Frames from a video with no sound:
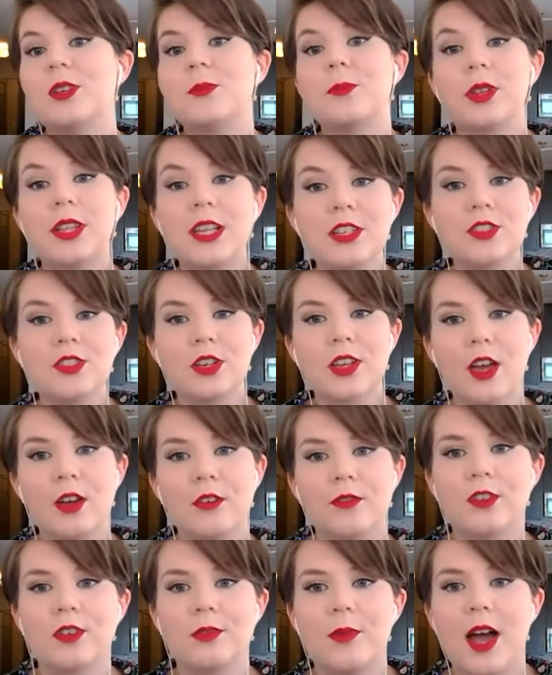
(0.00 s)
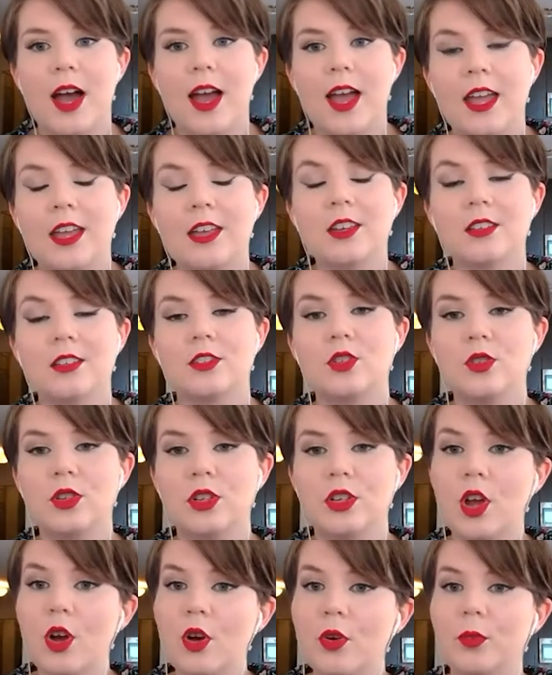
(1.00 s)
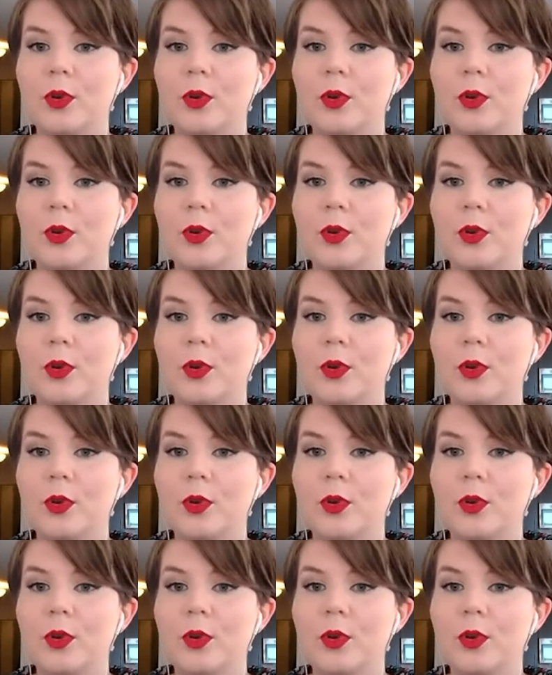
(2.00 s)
please look out for my student note,